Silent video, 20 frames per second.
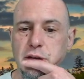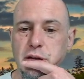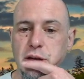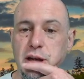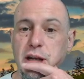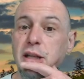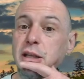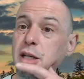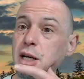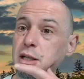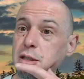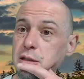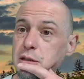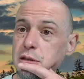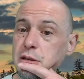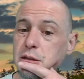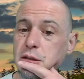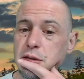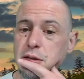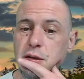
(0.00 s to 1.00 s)
and it does.
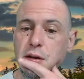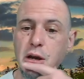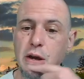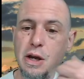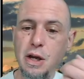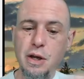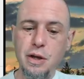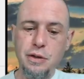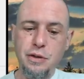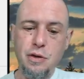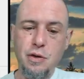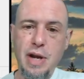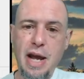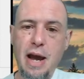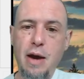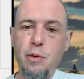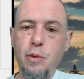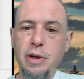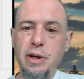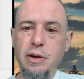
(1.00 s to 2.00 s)
So
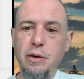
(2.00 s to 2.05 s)
now we